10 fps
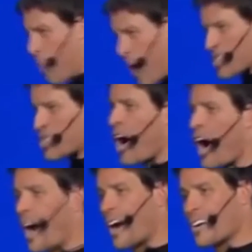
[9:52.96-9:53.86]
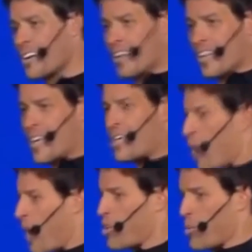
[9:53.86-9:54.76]
box car, you
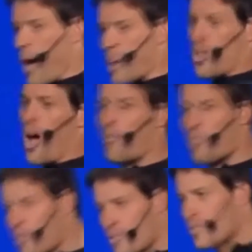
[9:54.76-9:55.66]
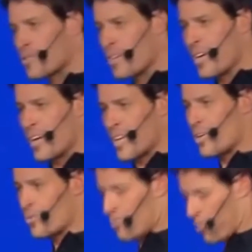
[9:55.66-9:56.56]
drive to your box office,
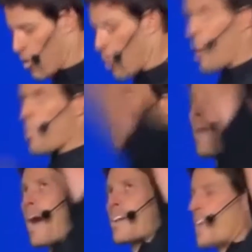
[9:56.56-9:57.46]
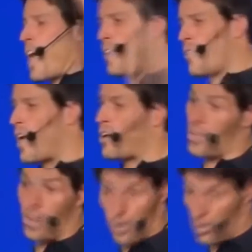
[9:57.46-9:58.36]
You float up a box elevator.
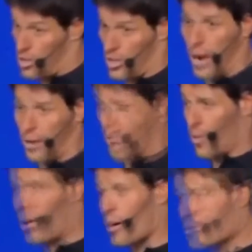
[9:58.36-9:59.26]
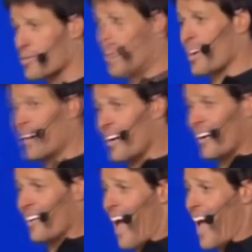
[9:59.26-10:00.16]
You don't use the stairs, of course,
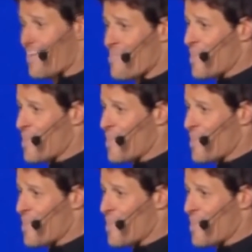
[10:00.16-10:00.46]
right?